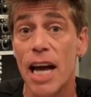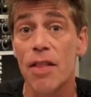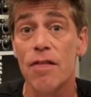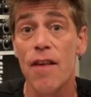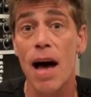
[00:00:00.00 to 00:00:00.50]

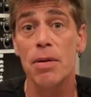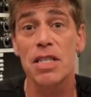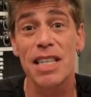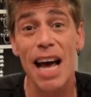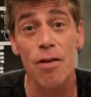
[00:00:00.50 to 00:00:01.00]
out the
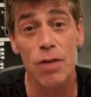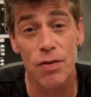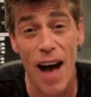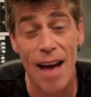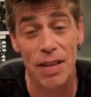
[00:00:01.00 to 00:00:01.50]
fibers and kind of
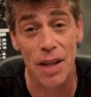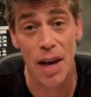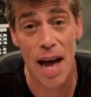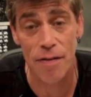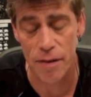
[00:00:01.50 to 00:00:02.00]
reviving the
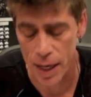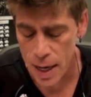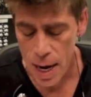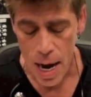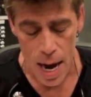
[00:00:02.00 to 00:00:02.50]
life of it.
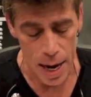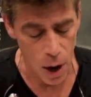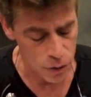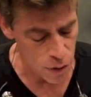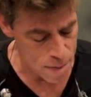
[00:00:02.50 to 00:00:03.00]
It
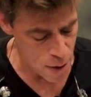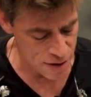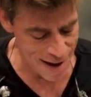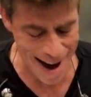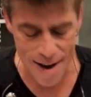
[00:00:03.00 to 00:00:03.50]
also
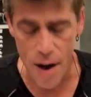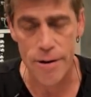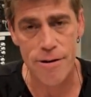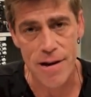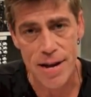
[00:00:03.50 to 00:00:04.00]
puts air
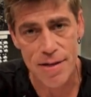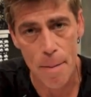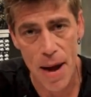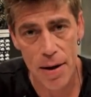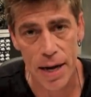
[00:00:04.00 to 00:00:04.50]
underneath the
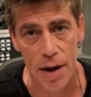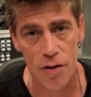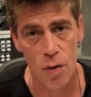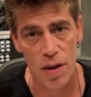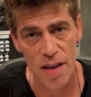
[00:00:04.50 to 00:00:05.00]
bearing
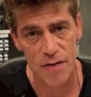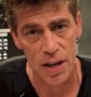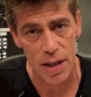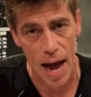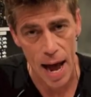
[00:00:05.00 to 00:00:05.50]
edge, so
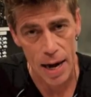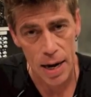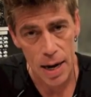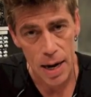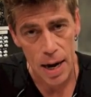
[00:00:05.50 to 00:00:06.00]
lifting the head
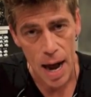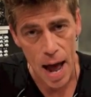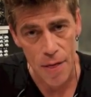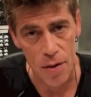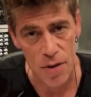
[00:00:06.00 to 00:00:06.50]

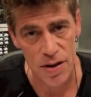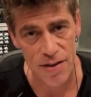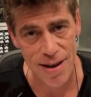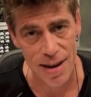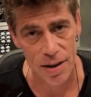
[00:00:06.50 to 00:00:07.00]
and then
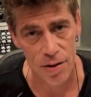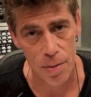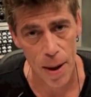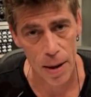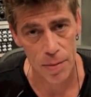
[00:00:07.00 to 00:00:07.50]
reseating it to
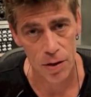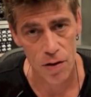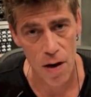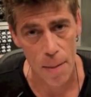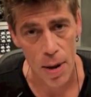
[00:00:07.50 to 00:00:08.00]
the bottom of the
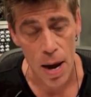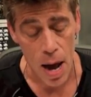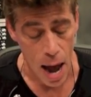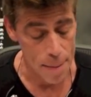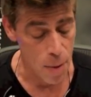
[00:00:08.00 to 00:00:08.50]
drum.
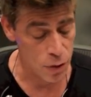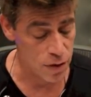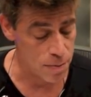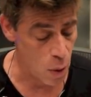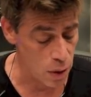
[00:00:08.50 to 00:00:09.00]
And most
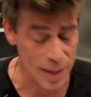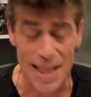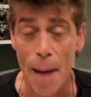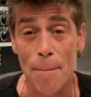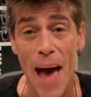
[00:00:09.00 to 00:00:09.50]
importantly,
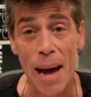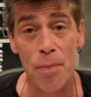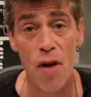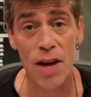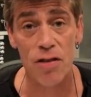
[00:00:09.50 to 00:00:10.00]
that back
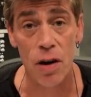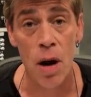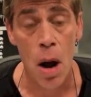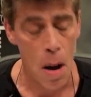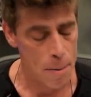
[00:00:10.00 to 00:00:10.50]
pressure
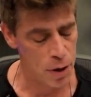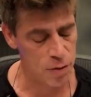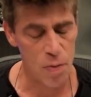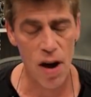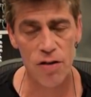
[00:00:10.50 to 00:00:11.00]
puts
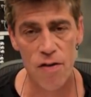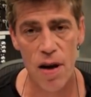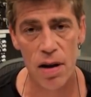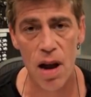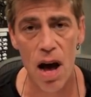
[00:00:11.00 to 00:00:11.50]
pressure
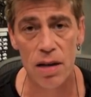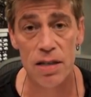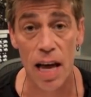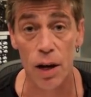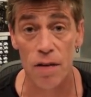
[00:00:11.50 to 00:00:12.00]
on lugs
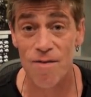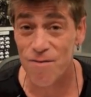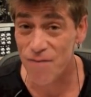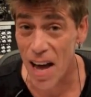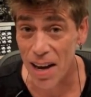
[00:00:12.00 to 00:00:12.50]
that
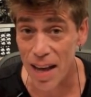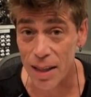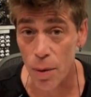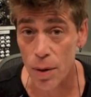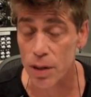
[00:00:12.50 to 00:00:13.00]
felt like
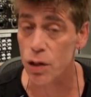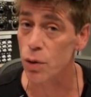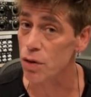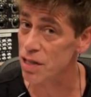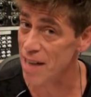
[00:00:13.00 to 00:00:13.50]
they were in
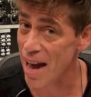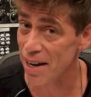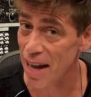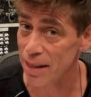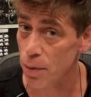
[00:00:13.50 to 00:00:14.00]
tune or
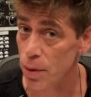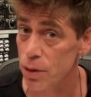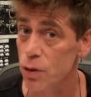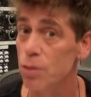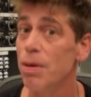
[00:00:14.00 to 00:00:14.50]
sounded like they were in
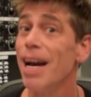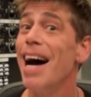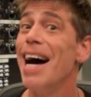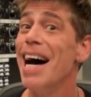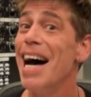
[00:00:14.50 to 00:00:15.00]
tune, but
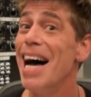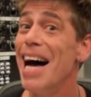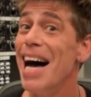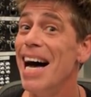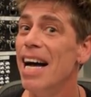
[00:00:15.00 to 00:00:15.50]

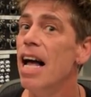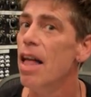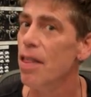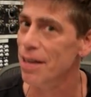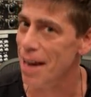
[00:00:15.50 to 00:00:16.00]
aha,
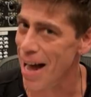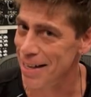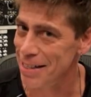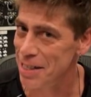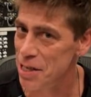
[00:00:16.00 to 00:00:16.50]
not
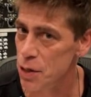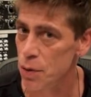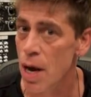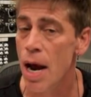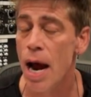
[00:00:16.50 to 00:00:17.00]
in
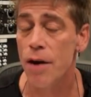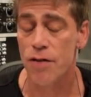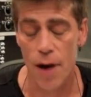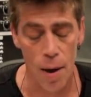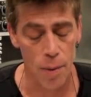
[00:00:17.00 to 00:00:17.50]
tune. And
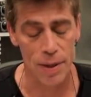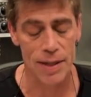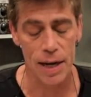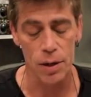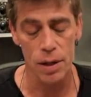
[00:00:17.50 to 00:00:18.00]
so now when we
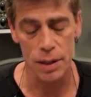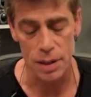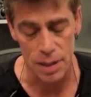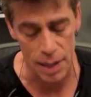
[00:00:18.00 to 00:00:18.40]
take a look at this